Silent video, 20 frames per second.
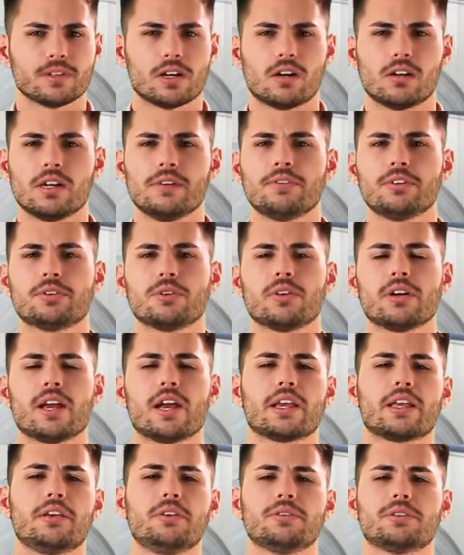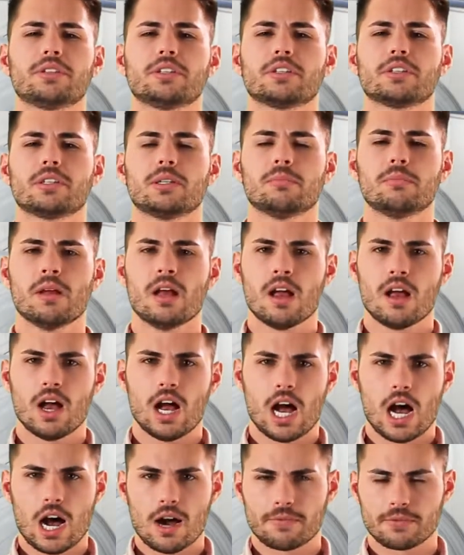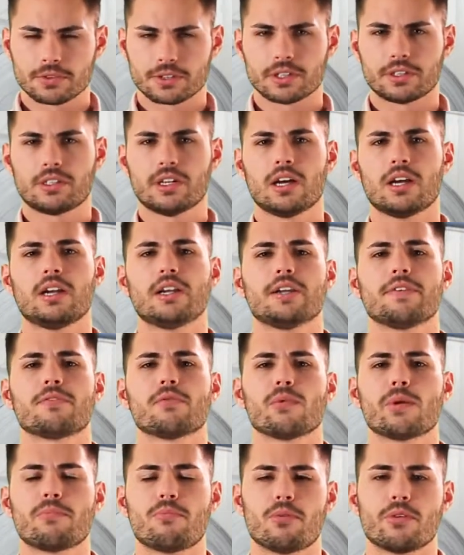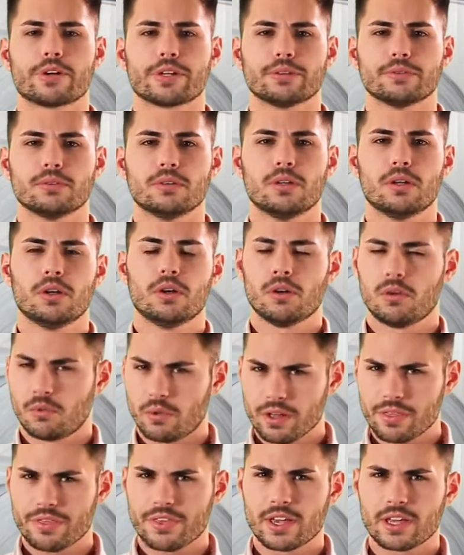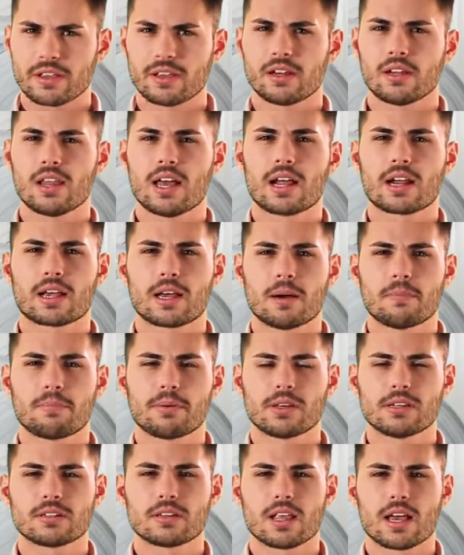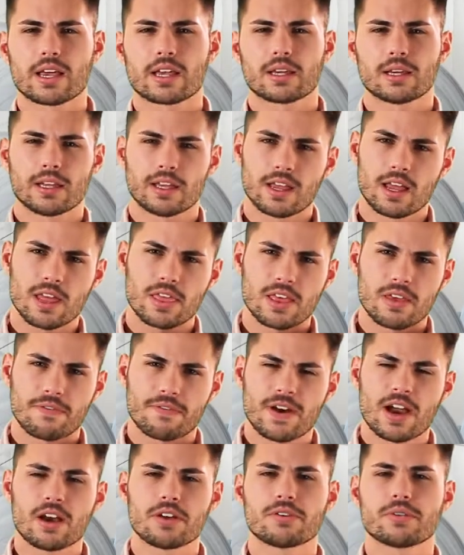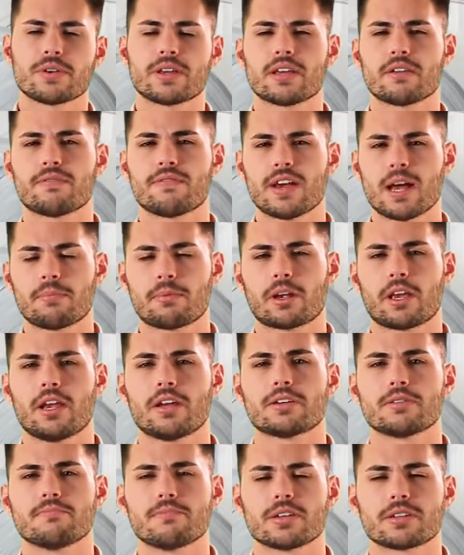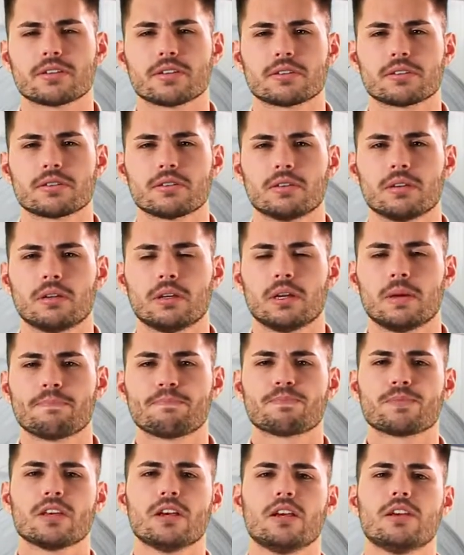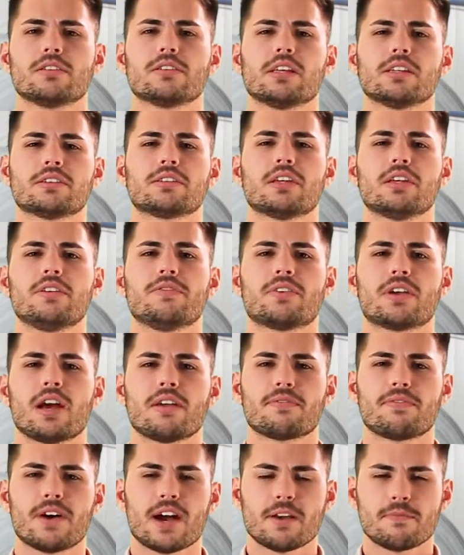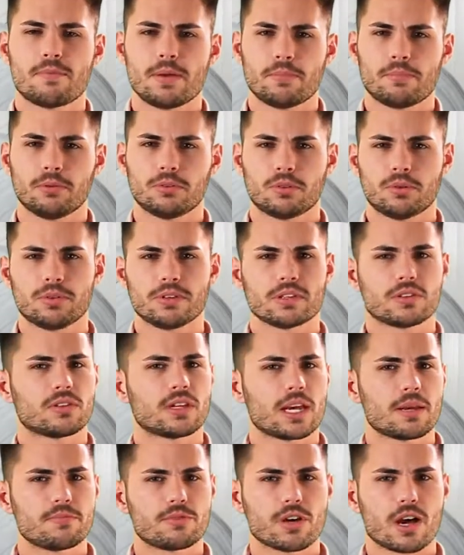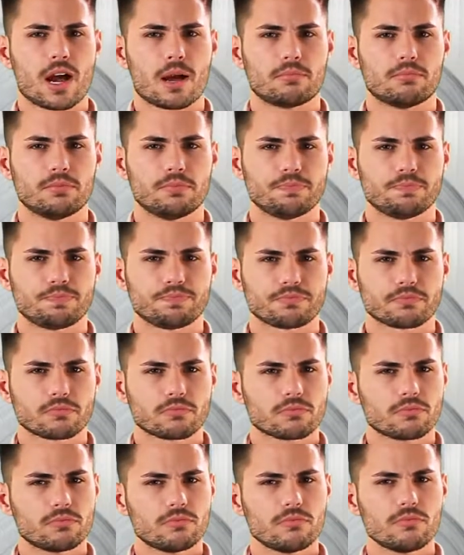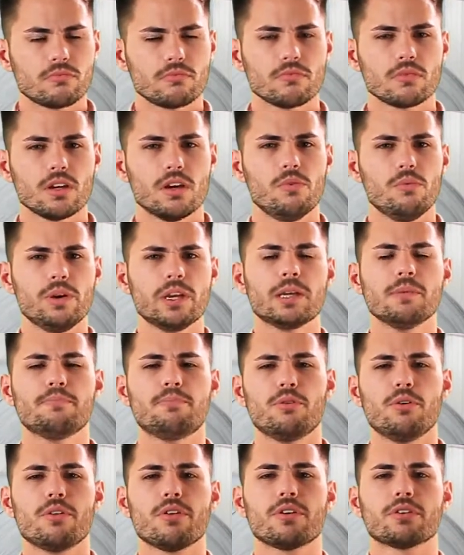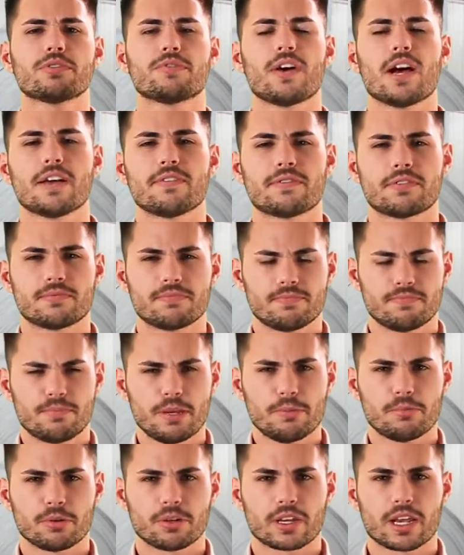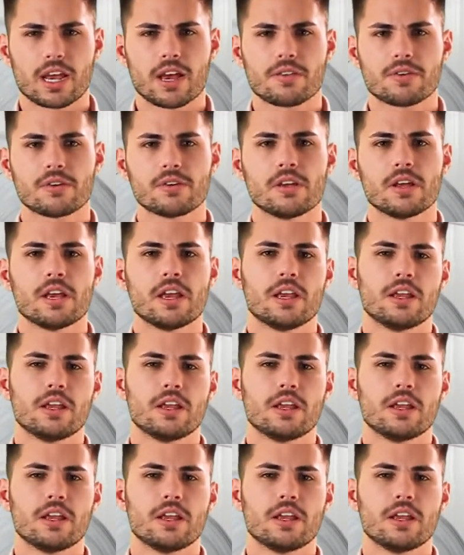Our Inventory IQ system offers a ton of different reporting. One thing that a lot of companies like in the foundry and fabrication business is let's say you've got five people doing the same job. We can pull those five people together.